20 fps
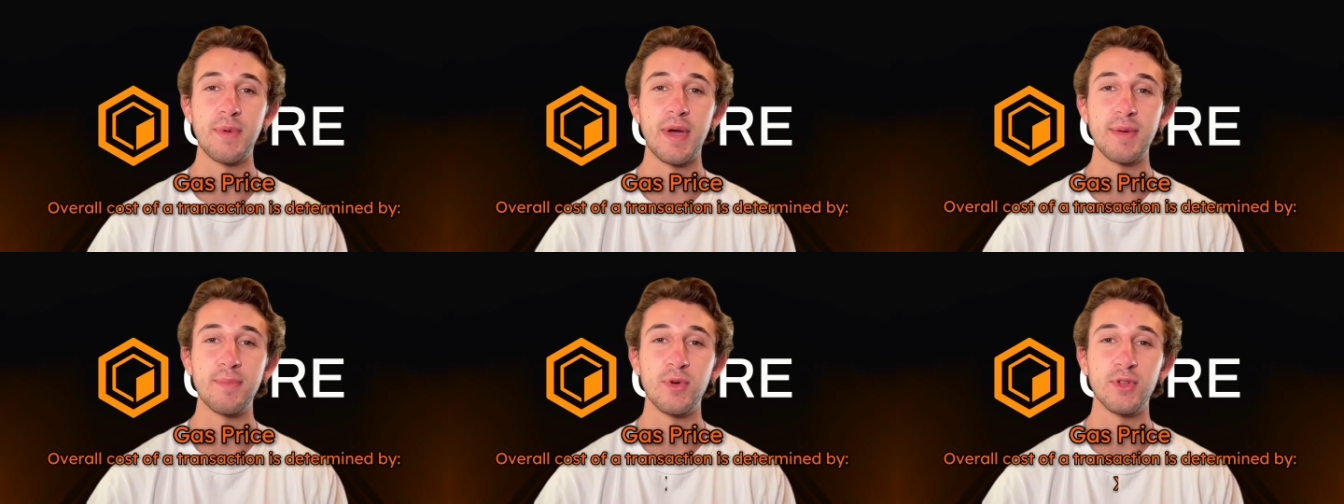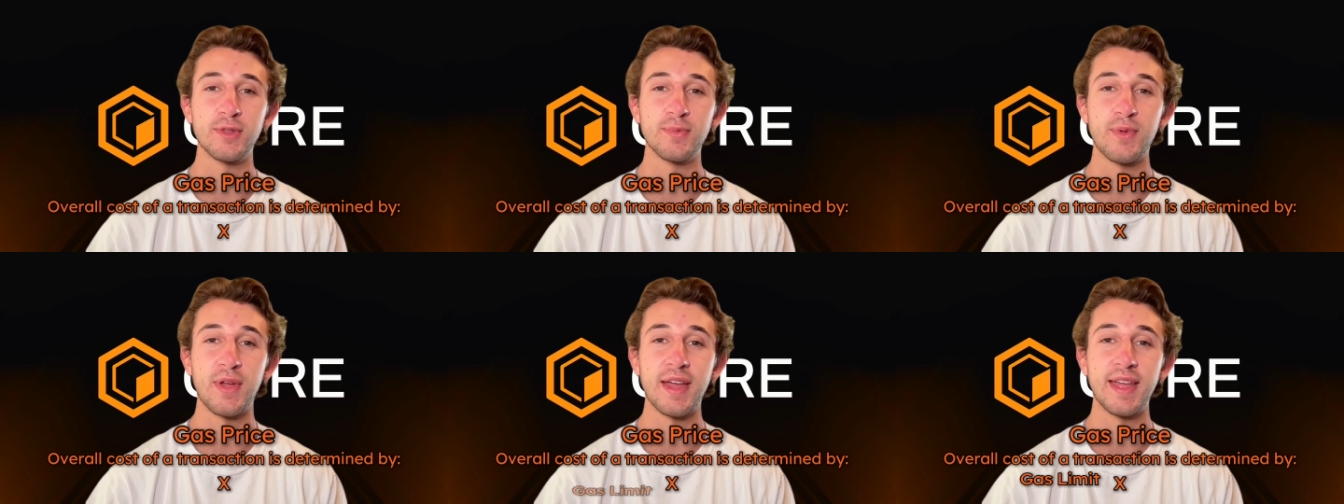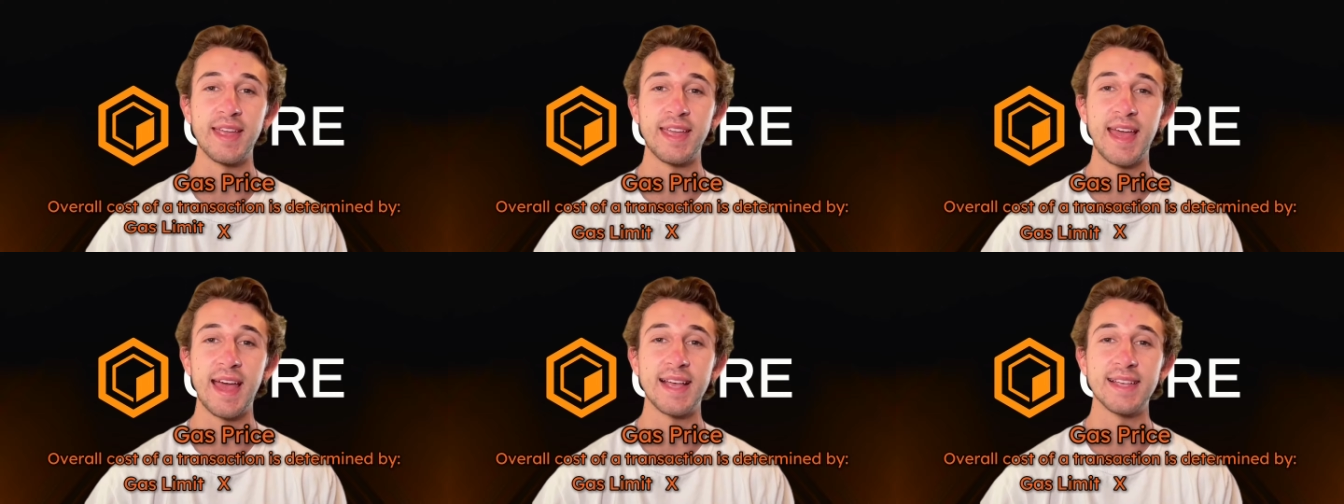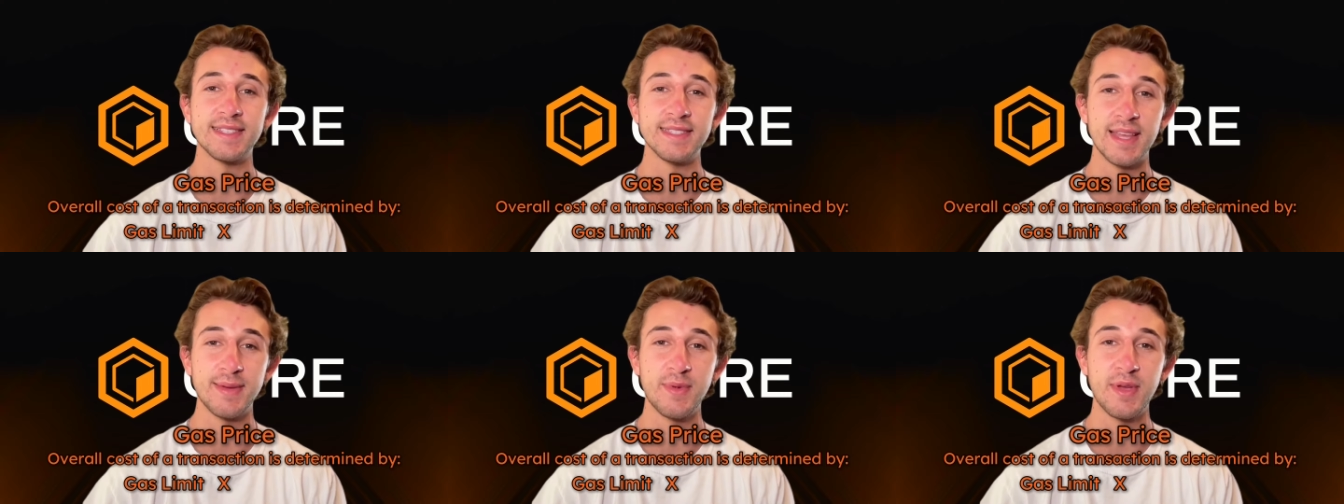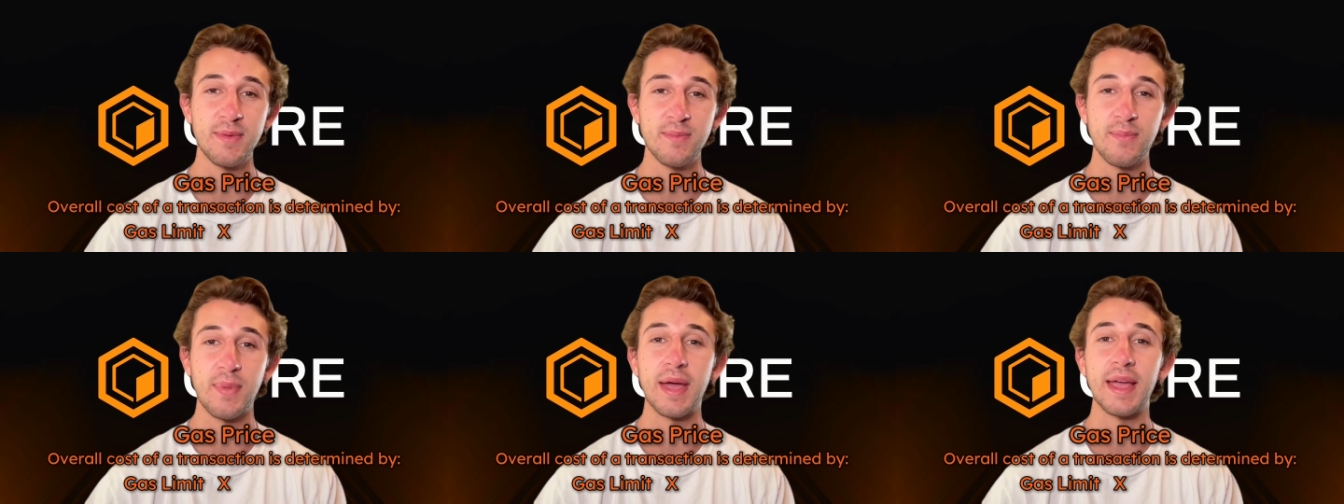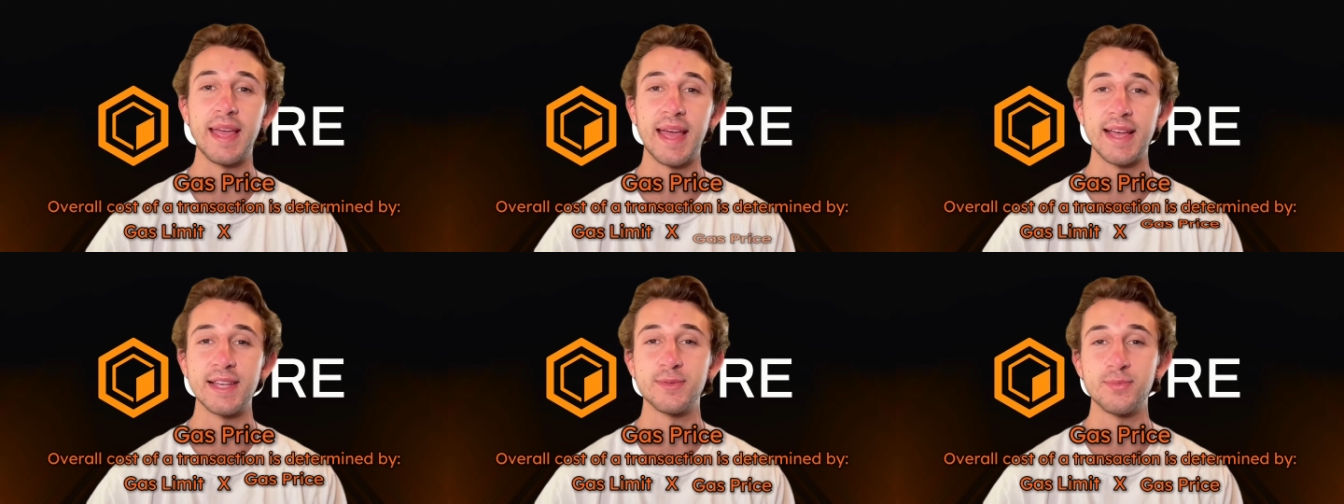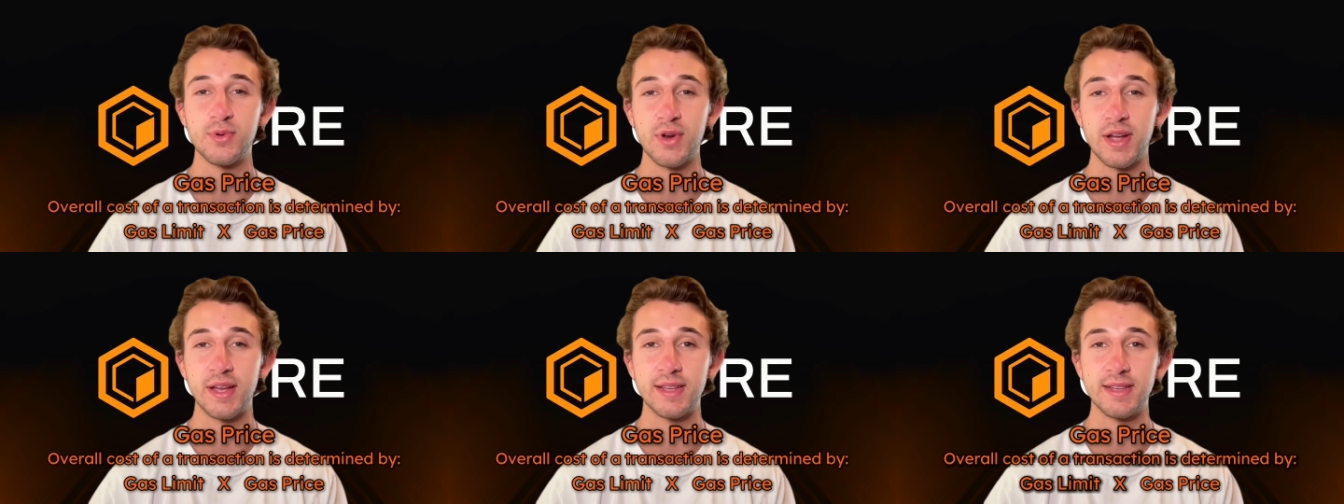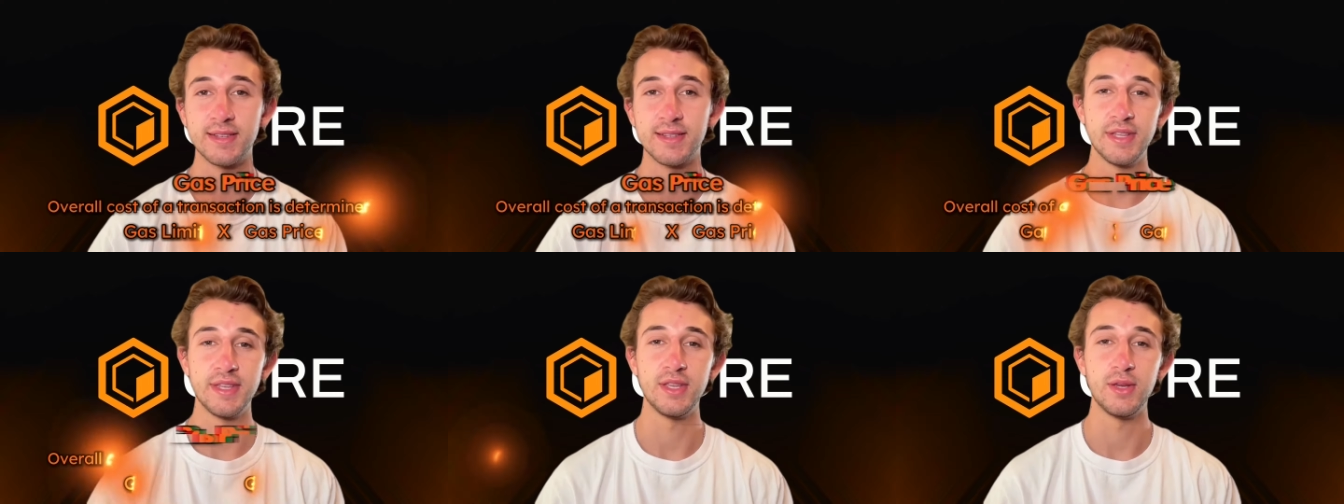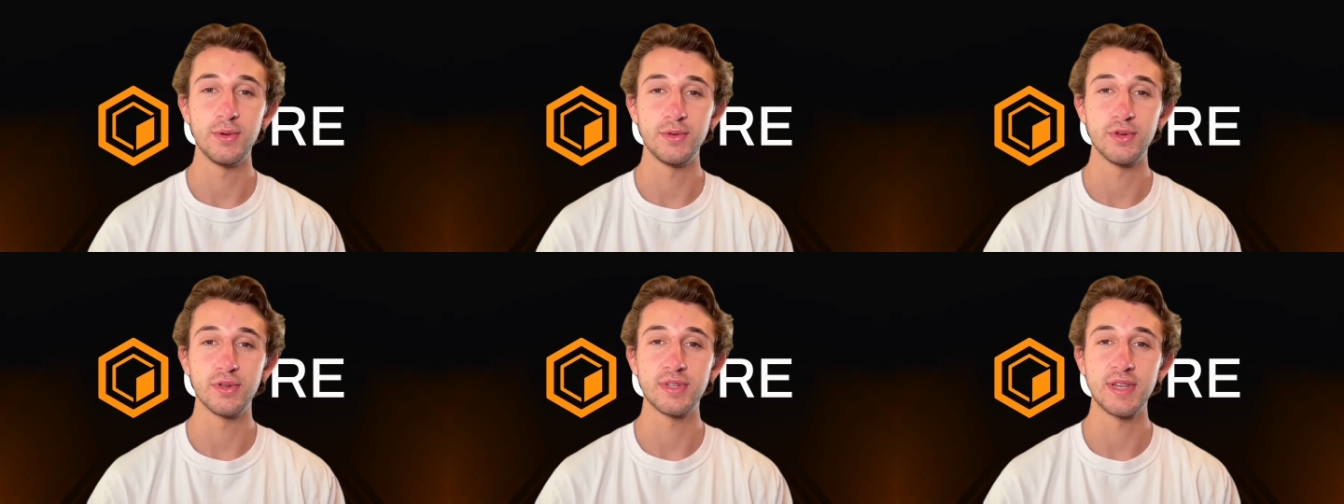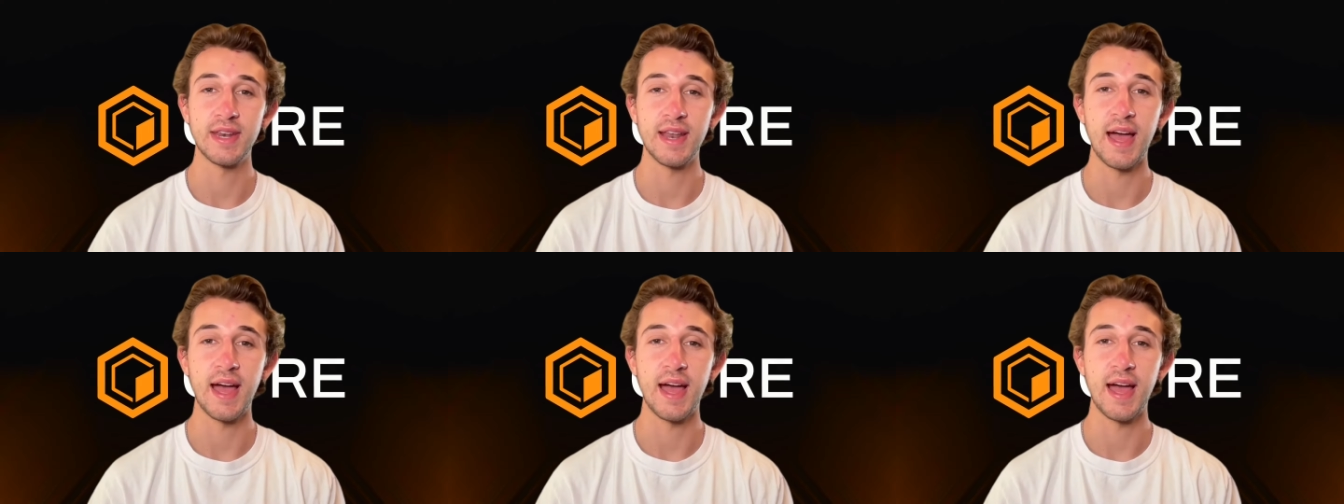by multiplying gas limit by gas price. Users can